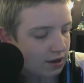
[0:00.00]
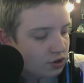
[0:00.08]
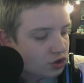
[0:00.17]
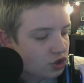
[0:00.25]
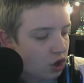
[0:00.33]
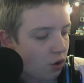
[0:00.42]

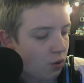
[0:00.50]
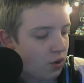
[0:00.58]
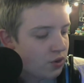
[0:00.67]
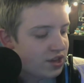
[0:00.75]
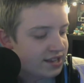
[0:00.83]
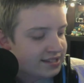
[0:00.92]
So
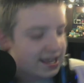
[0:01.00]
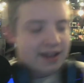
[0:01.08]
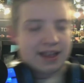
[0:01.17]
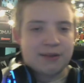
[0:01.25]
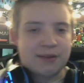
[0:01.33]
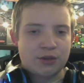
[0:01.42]
this
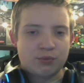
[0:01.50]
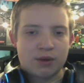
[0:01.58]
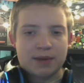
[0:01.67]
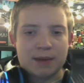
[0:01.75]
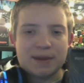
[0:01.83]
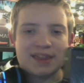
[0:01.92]
webcam,